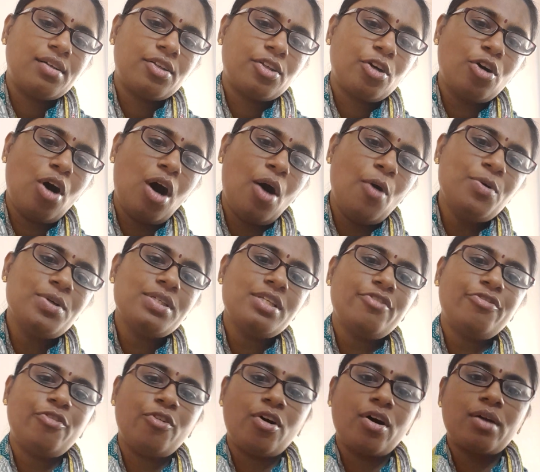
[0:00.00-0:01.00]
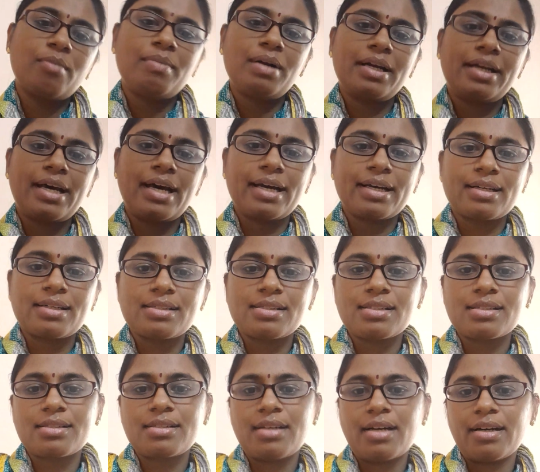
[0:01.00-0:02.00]
So, how is the formal
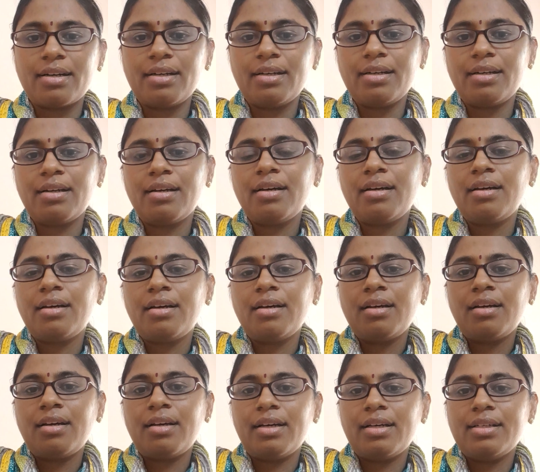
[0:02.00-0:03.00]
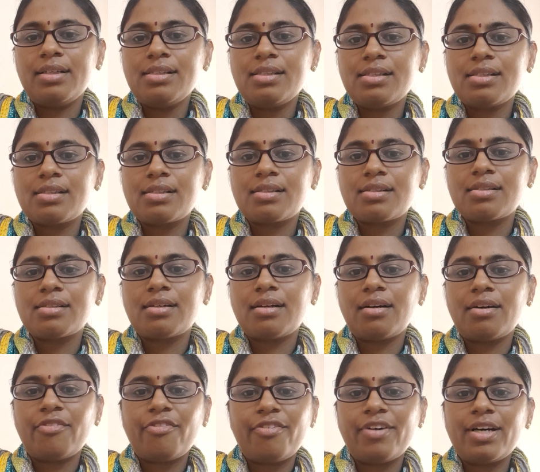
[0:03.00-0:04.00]
diagnosis done? Is
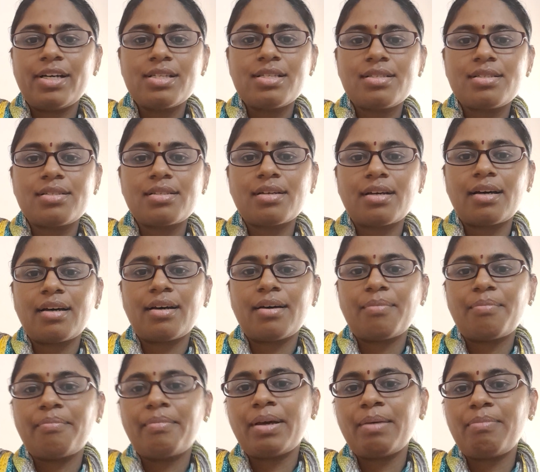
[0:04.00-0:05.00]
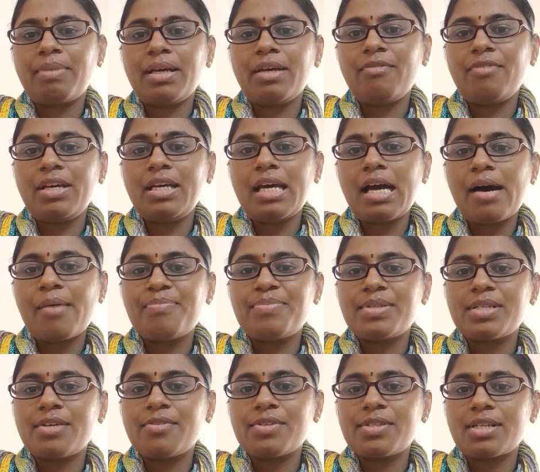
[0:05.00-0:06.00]
first, maybe we
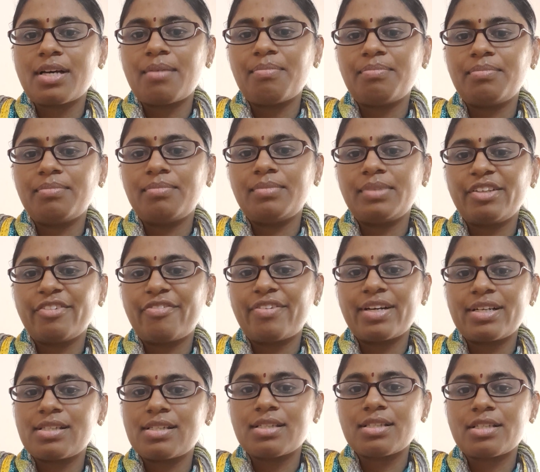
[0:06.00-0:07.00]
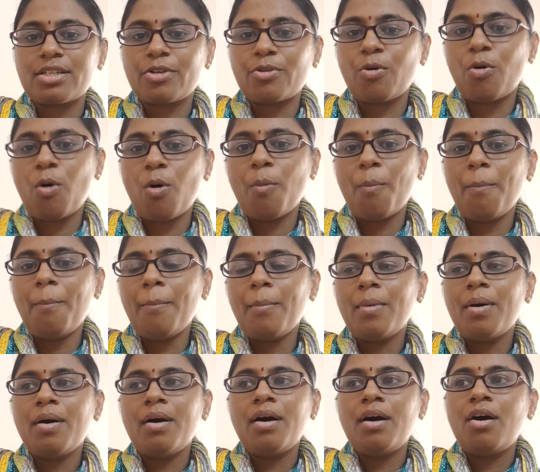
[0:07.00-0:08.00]
observe some differences at home,
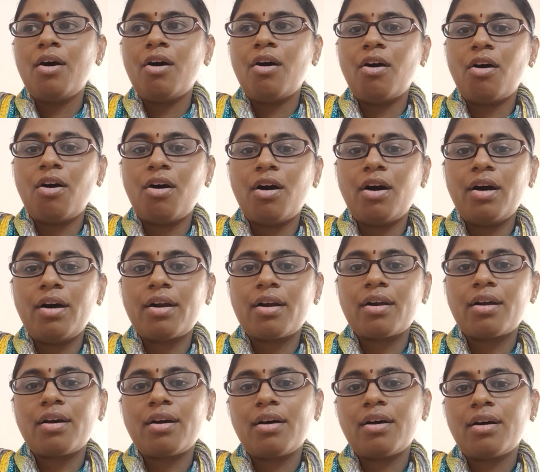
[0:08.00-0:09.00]
or